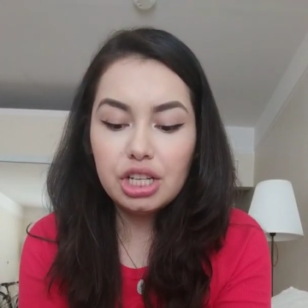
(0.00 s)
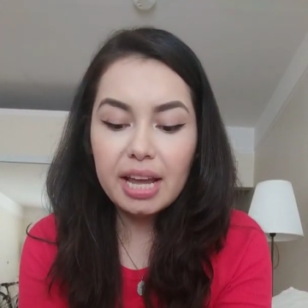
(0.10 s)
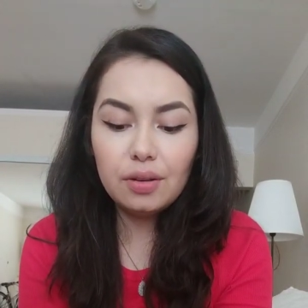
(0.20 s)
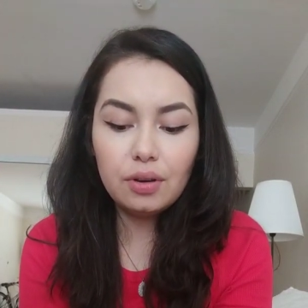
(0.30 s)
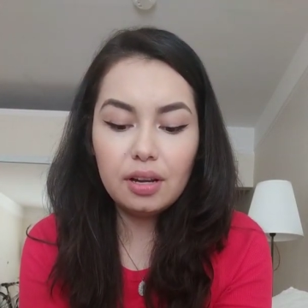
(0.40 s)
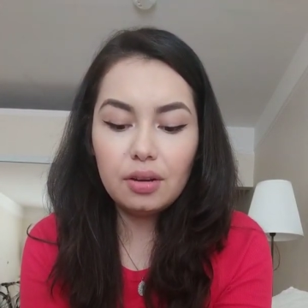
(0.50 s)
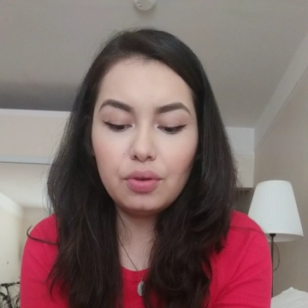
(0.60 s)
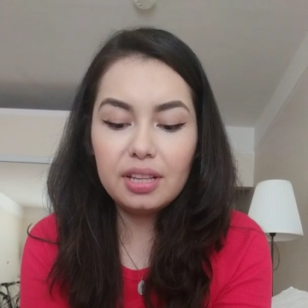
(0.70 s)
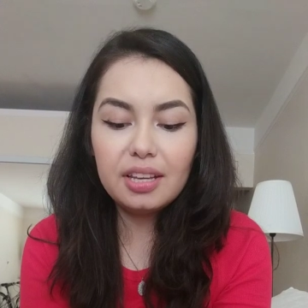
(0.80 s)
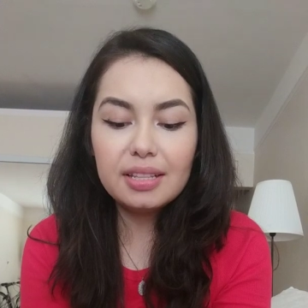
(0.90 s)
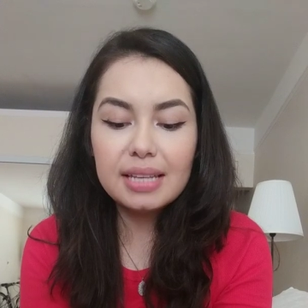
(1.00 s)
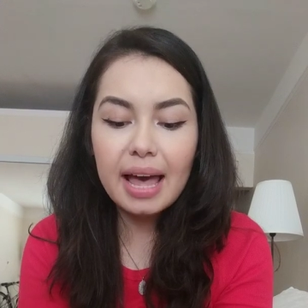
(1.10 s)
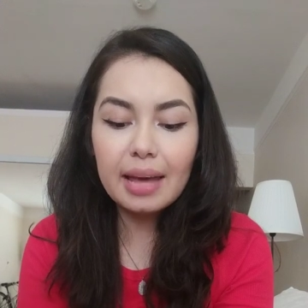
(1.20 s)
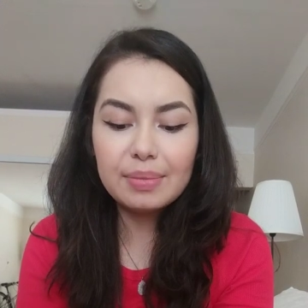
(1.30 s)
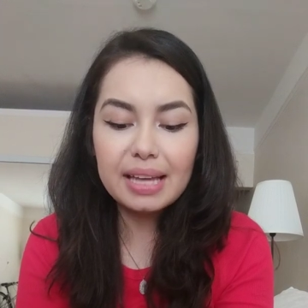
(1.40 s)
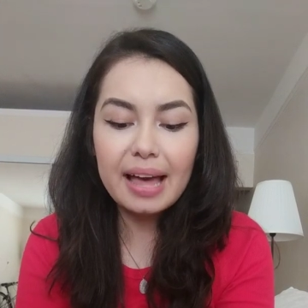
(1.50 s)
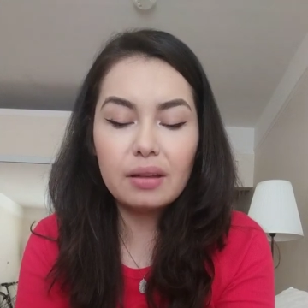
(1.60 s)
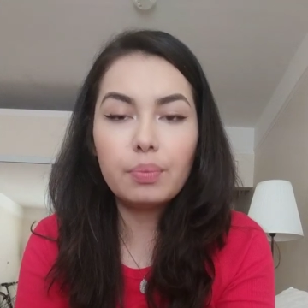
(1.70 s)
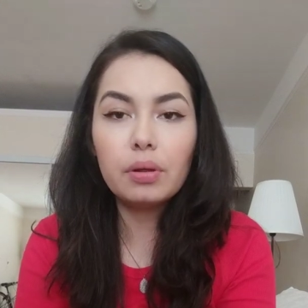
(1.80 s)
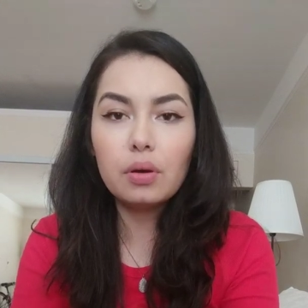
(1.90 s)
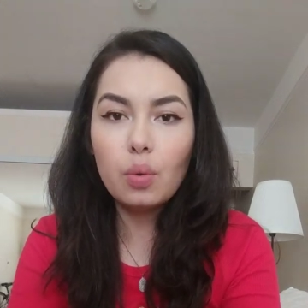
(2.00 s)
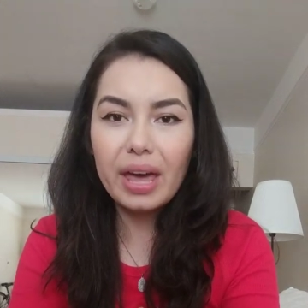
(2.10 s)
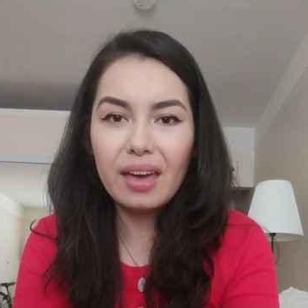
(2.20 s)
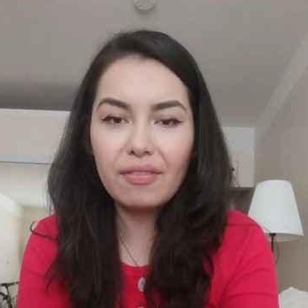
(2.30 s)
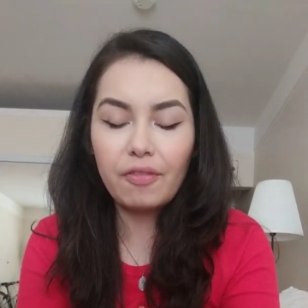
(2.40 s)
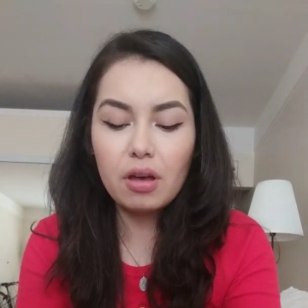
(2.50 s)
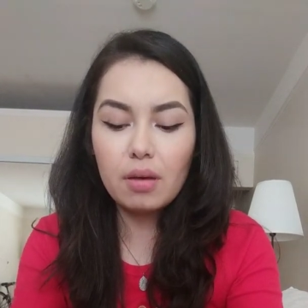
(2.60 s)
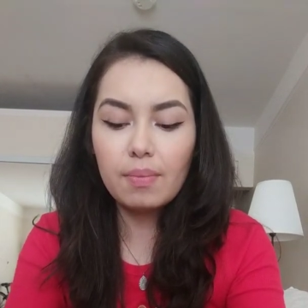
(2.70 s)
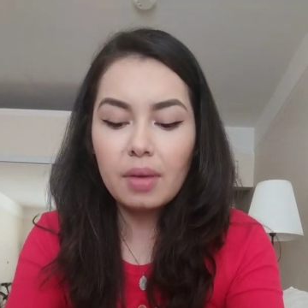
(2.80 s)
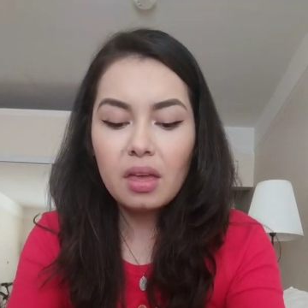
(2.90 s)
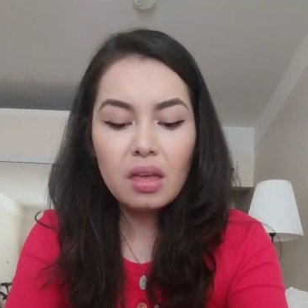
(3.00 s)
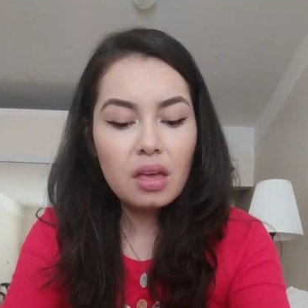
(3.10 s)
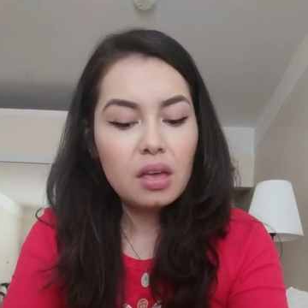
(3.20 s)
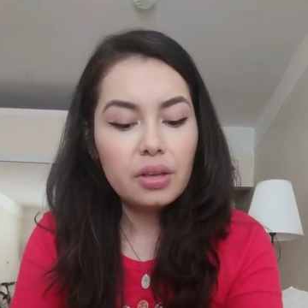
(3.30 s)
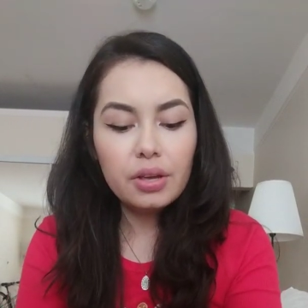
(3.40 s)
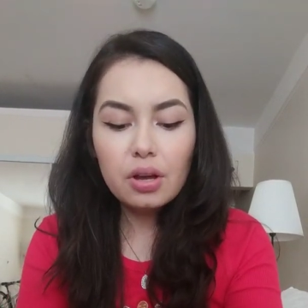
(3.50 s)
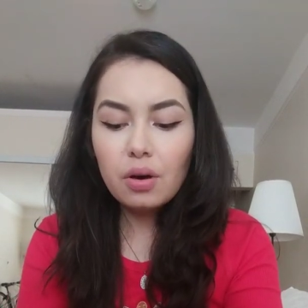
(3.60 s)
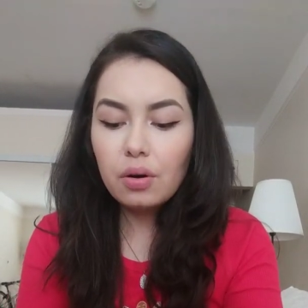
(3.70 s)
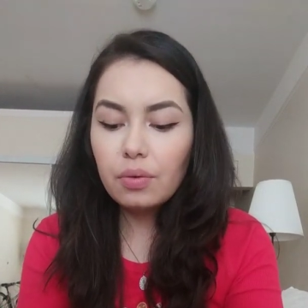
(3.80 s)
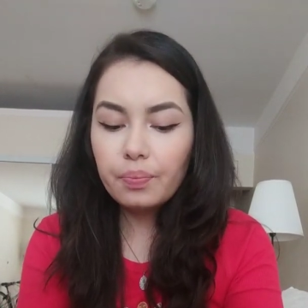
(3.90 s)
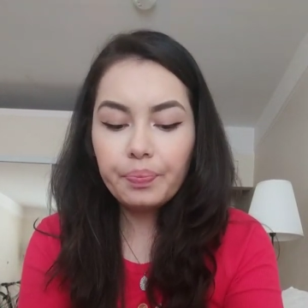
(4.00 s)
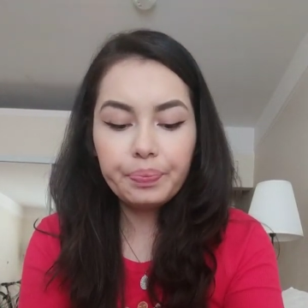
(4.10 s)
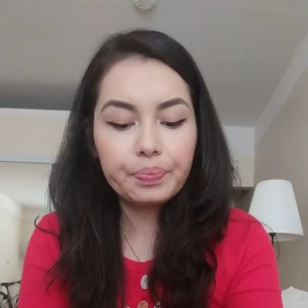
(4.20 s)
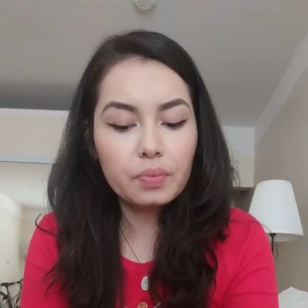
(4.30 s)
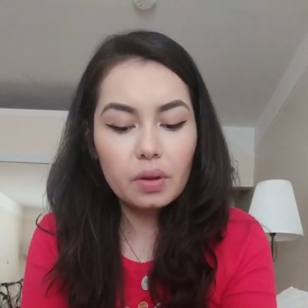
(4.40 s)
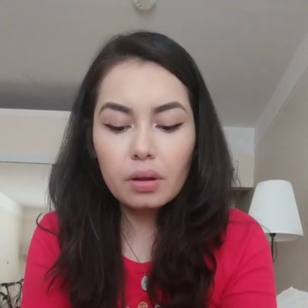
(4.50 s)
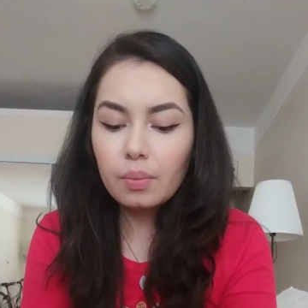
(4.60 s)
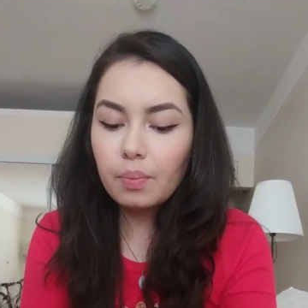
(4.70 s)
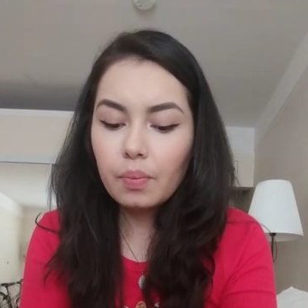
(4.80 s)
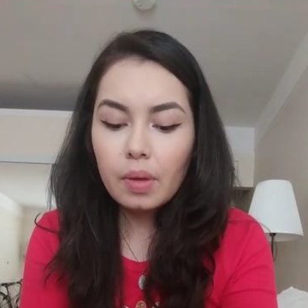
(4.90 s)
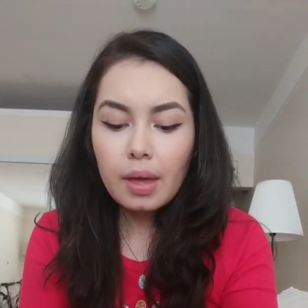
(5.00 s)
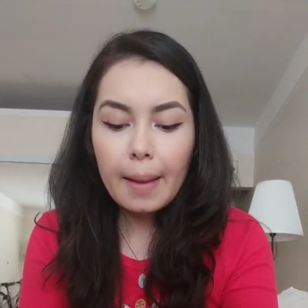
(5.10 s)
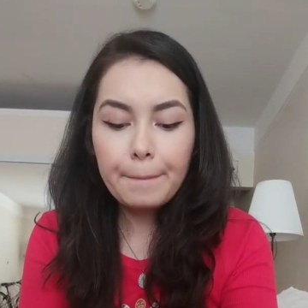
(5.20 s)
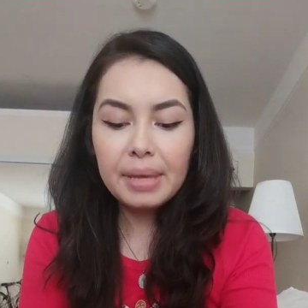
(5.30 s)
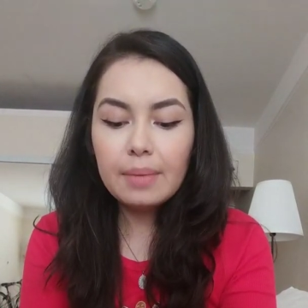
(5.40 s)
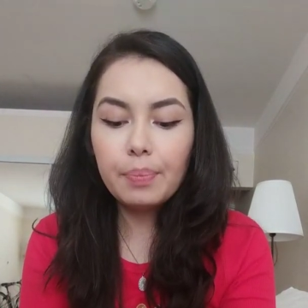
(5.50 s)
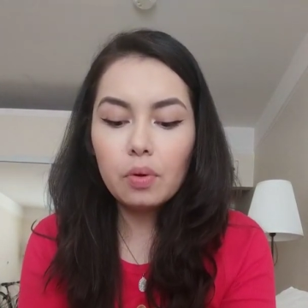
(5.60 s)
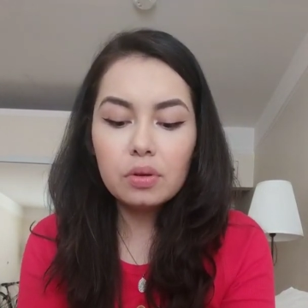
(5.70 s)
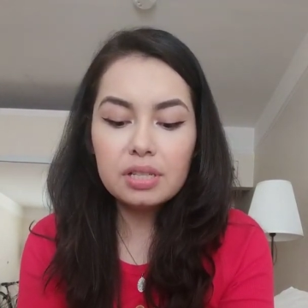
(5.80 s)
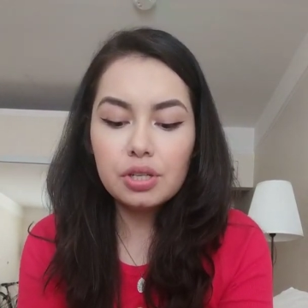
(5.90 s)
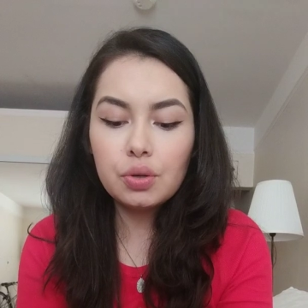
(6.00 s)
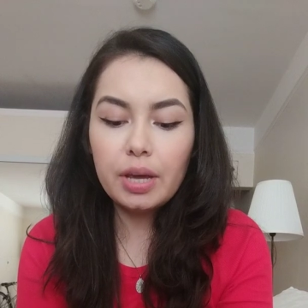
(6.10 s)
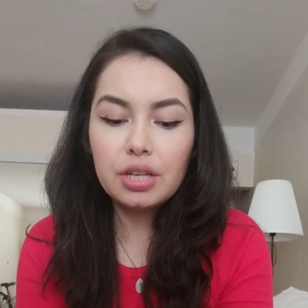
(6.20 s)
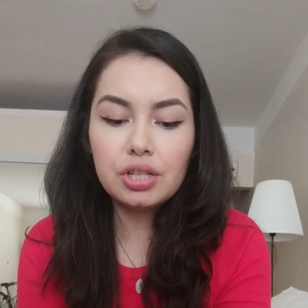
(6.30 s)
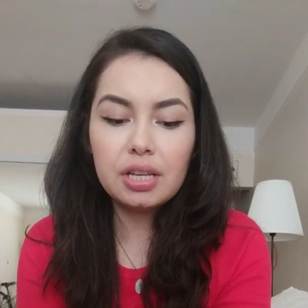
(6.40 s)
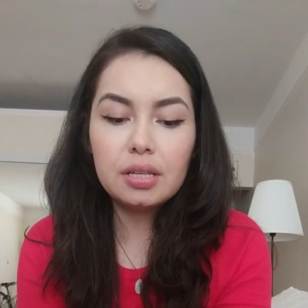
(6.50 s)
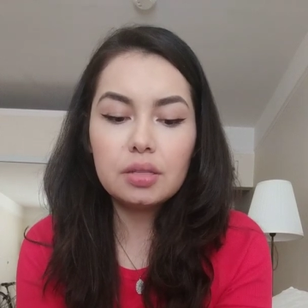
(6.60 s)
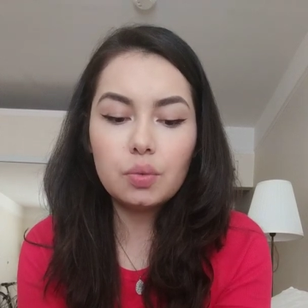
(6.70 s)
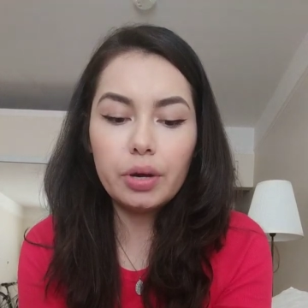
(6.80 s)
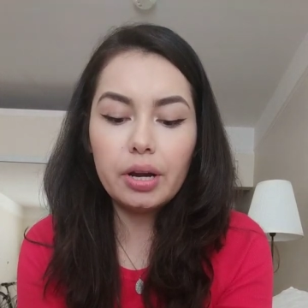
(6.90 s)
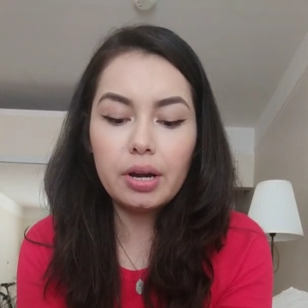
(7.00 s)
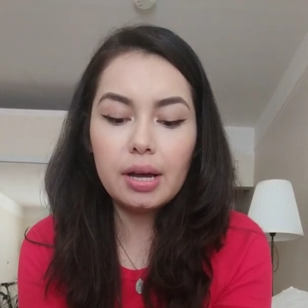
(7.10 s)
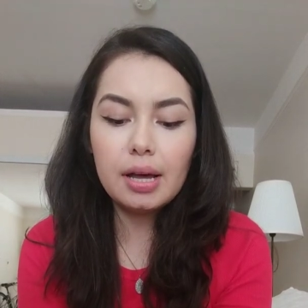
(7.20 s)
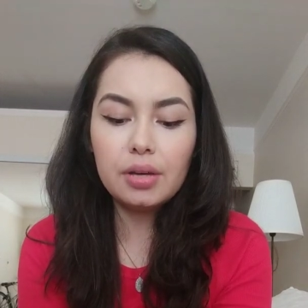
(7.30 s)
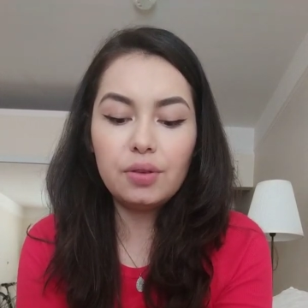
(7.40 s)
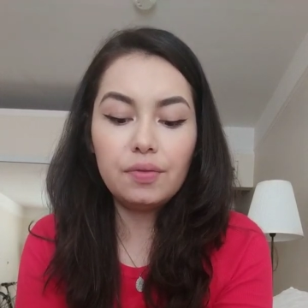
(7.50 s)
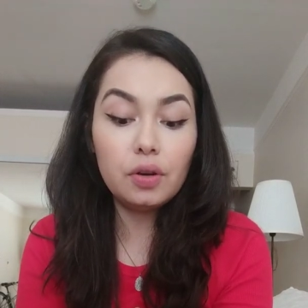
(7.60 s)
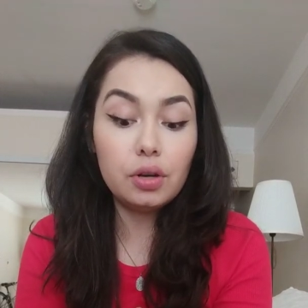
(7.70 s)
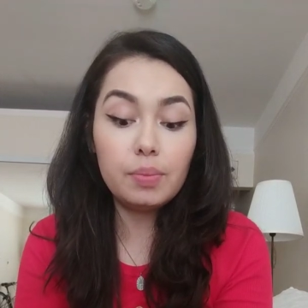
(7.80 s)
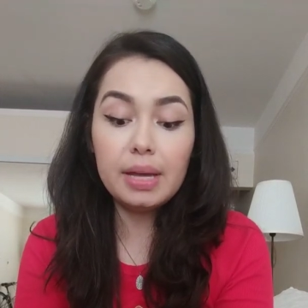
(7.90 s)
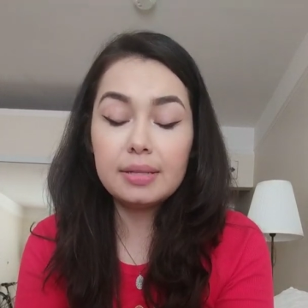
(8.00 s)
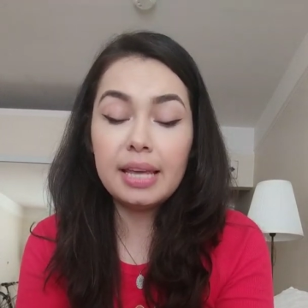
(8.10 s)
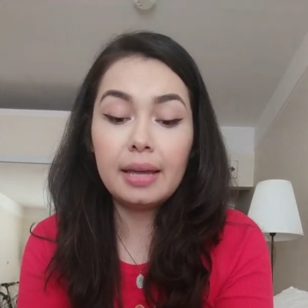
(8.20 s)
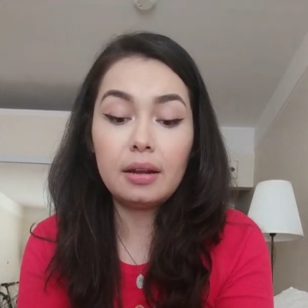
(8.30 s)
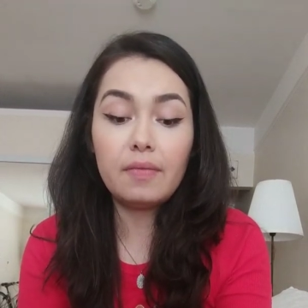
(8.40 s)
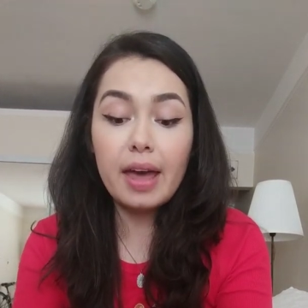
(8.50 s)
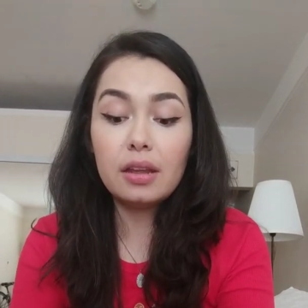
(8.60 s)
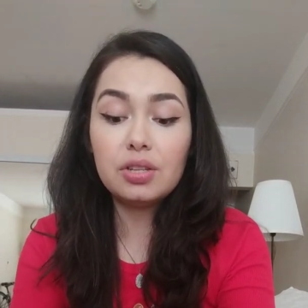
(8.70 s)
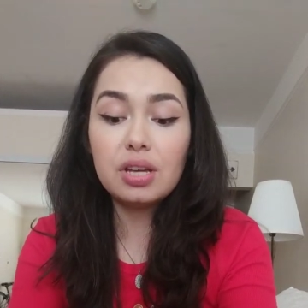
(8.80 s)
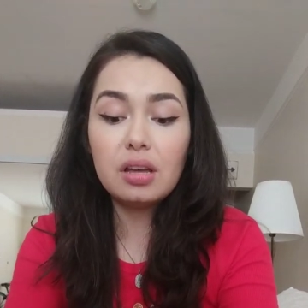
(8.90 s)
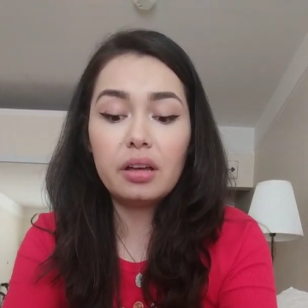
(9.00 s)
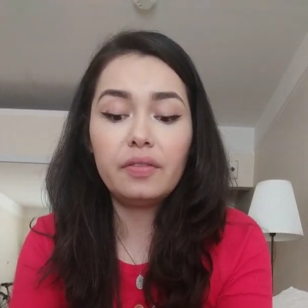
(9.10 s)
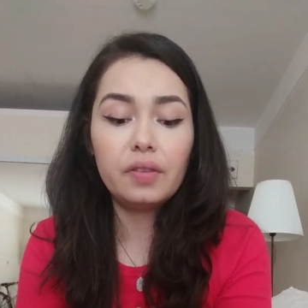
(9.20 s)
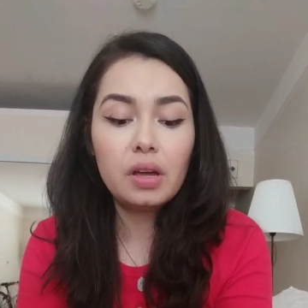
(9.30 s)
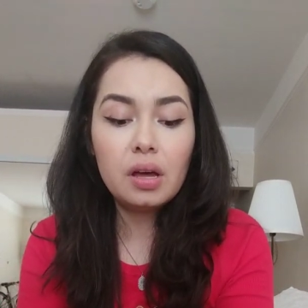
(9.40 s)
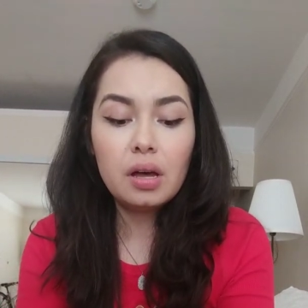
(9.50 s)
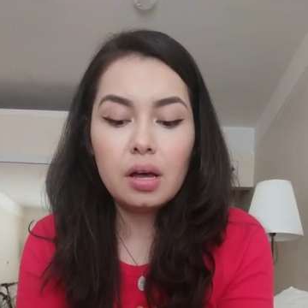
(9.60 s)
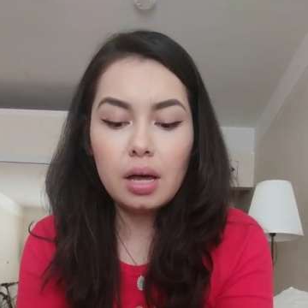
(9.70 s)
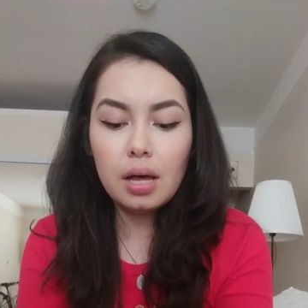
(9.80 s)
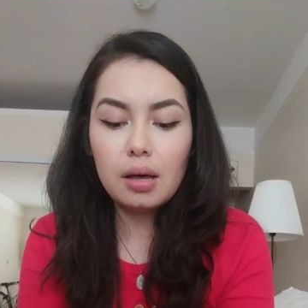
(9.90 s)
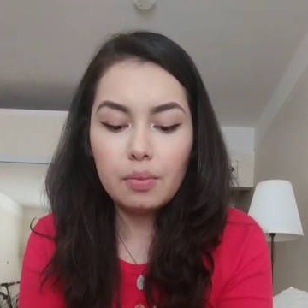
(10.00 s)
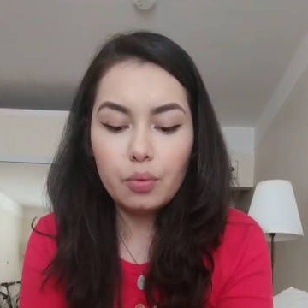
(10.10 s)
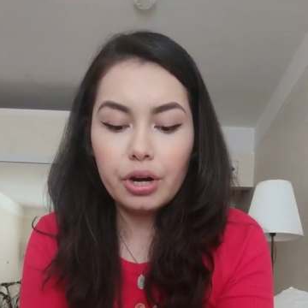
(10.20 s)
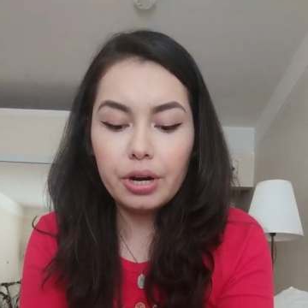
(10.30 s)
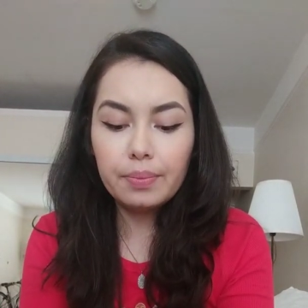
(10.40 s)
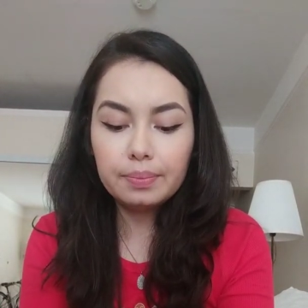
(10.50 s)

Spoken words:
January, really good time to kind of pull away from, you know, people, situations where you feel you're being taken advantage of, where